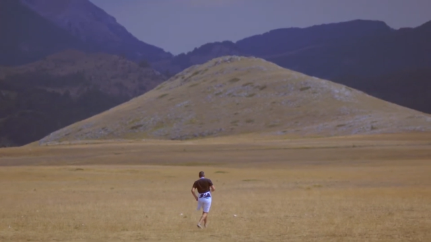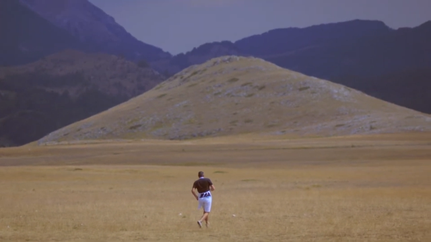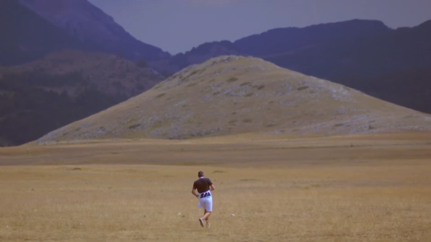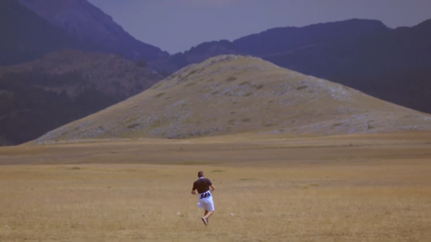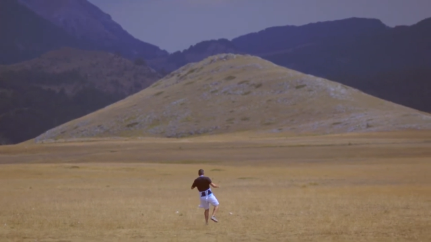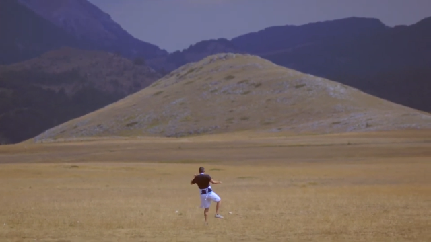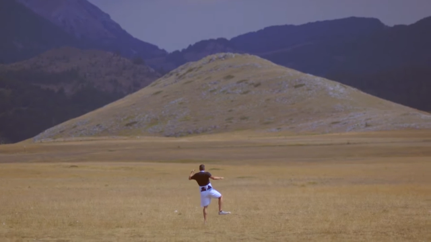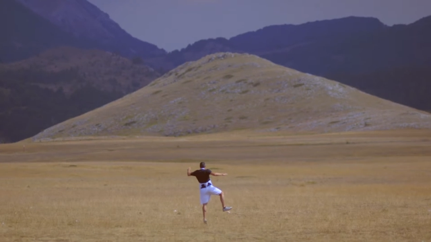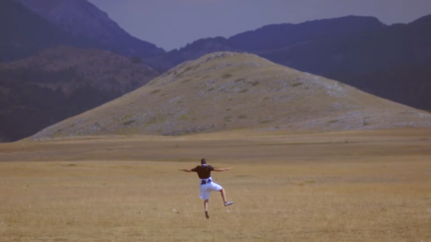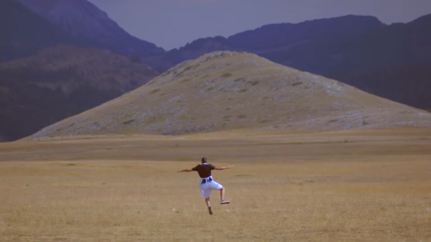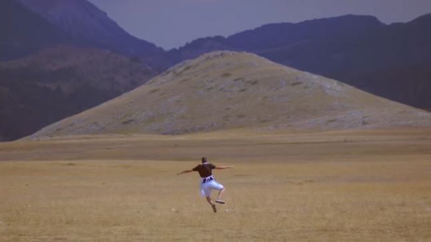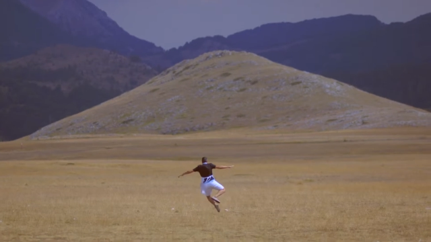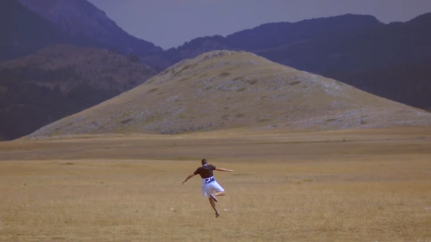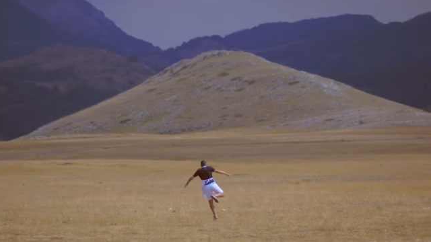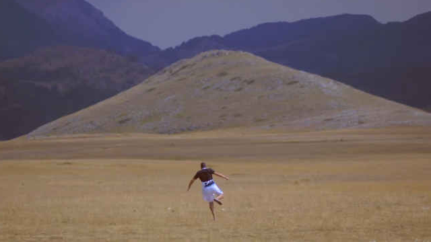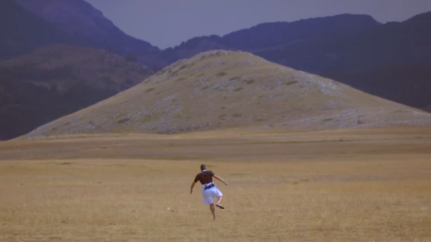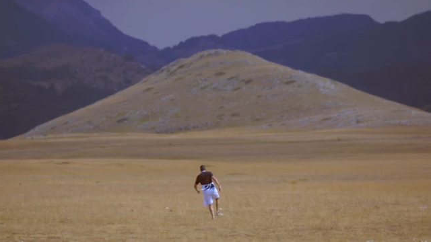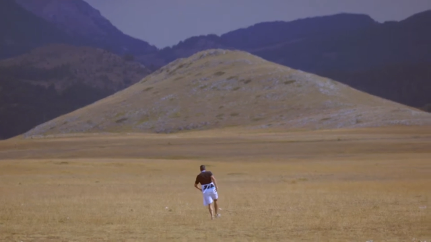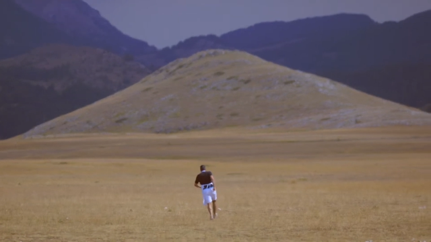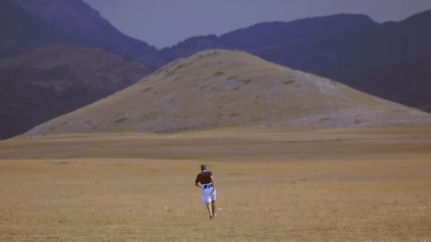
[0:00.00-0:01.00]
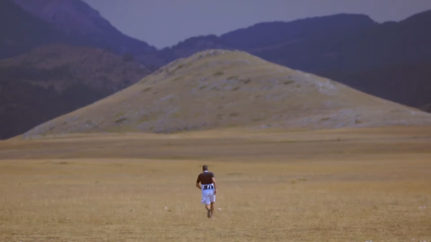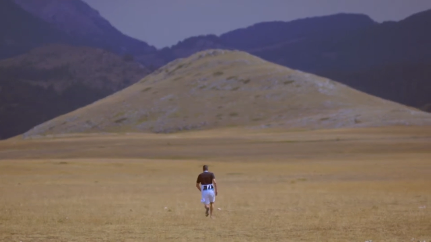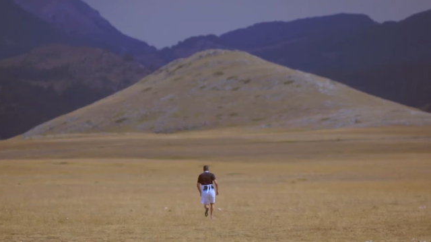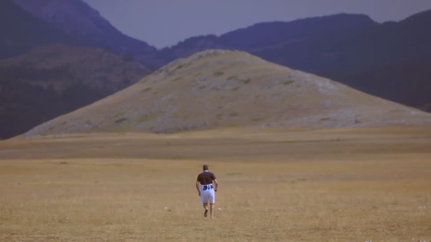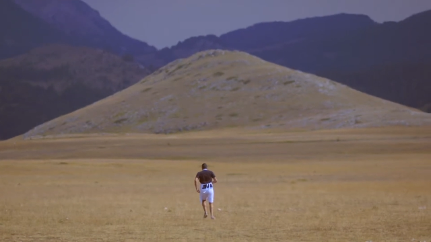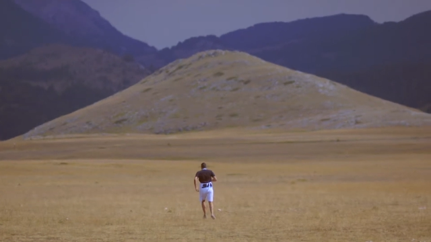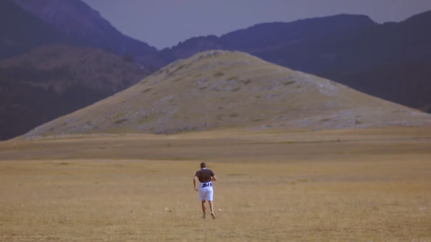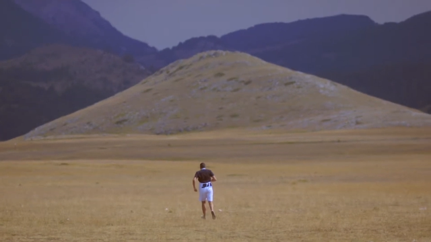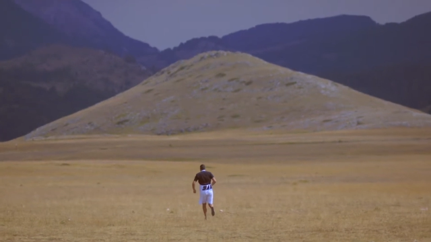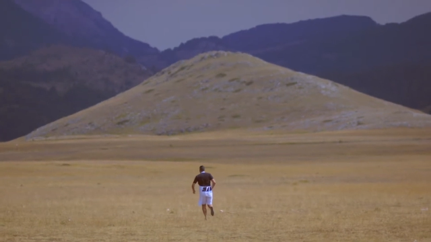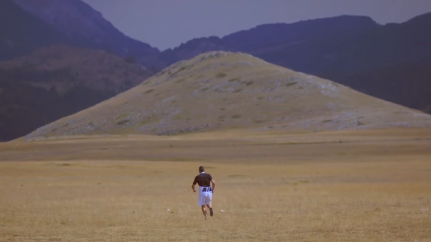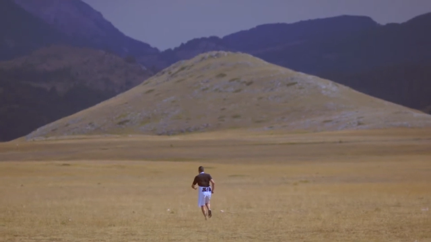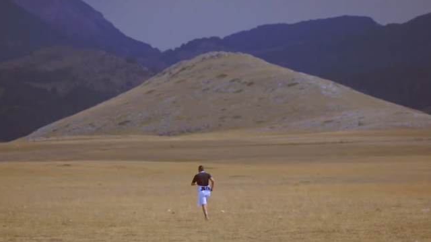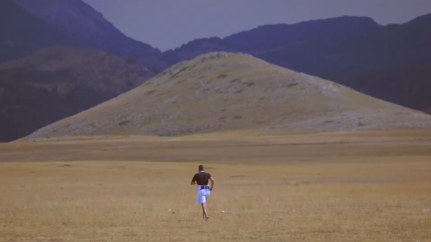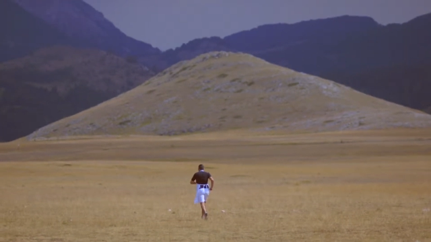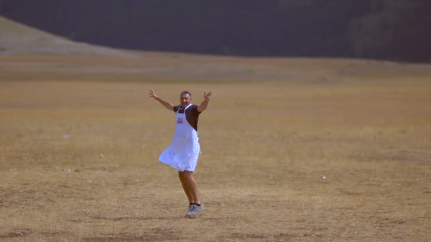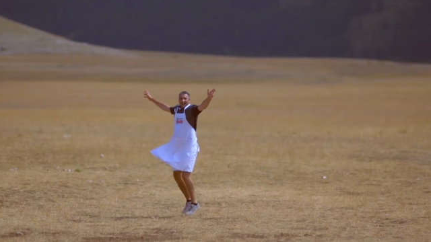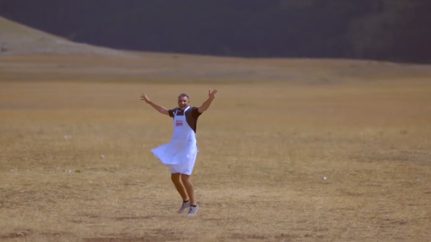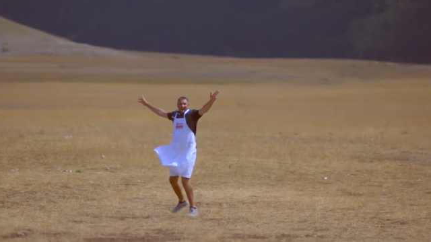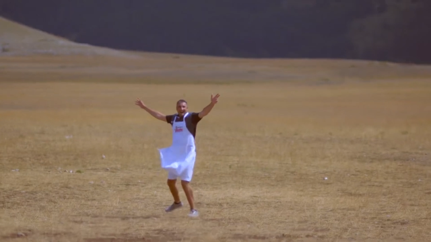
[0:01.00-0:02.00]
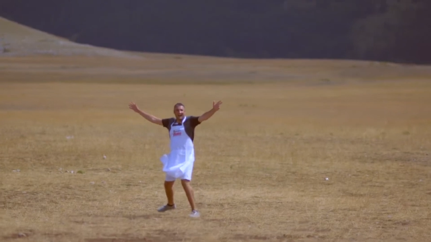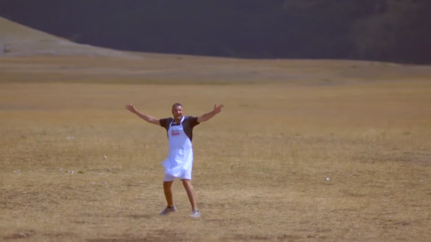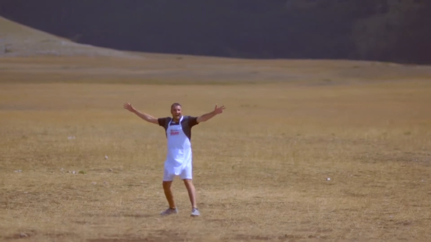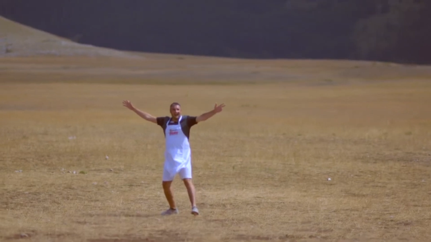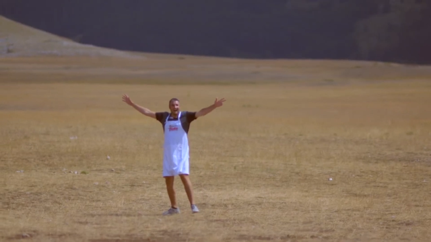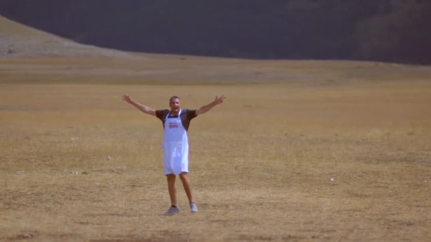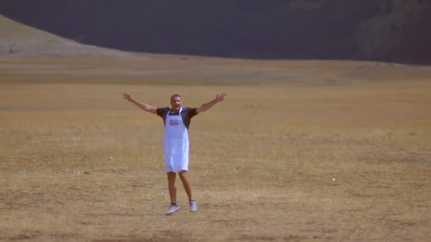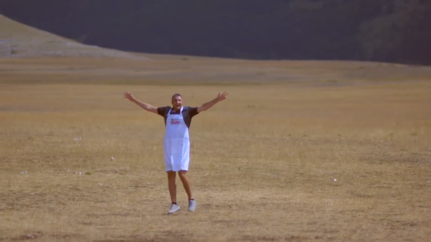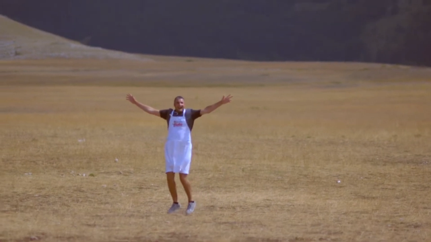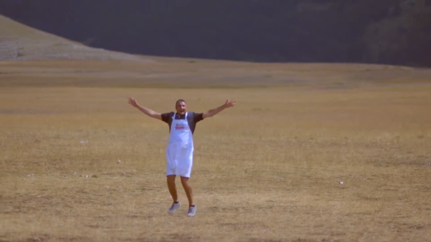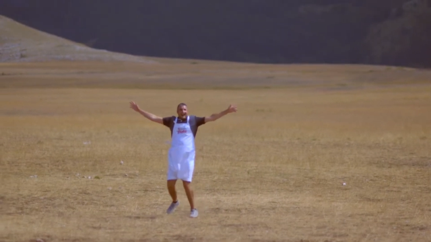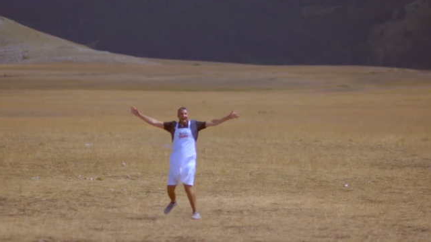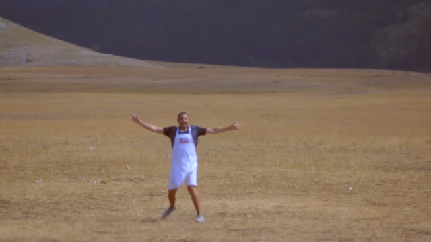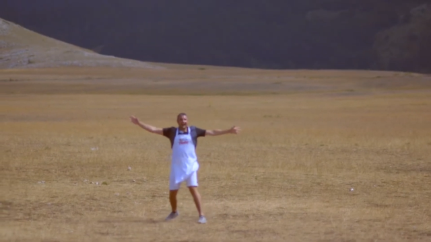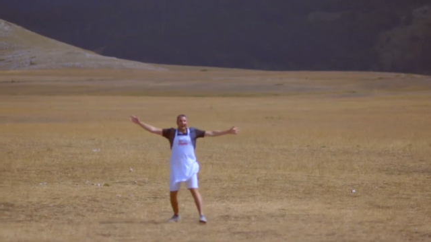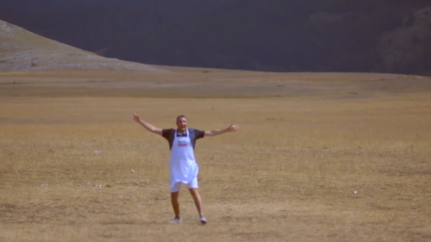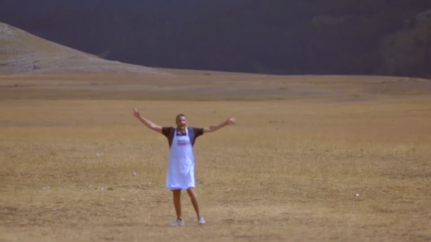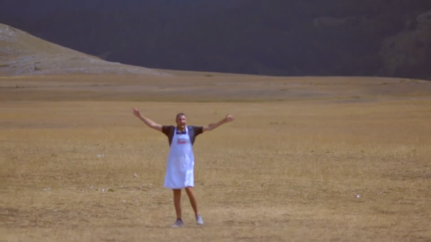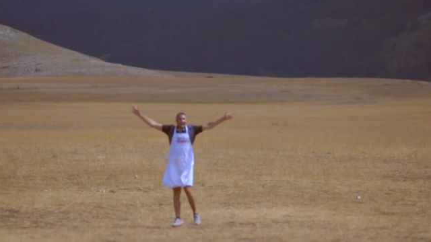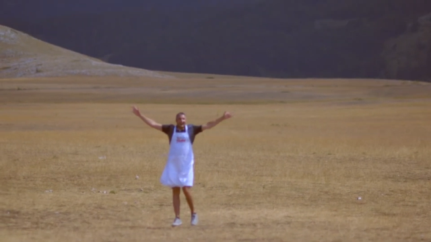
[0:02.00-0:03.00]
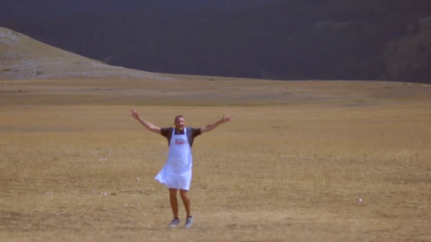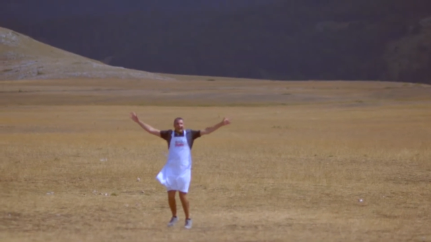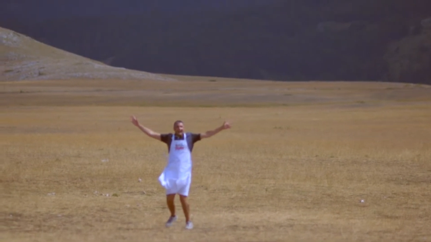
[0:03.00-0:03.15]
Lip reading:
Nobody's mouth can be seen.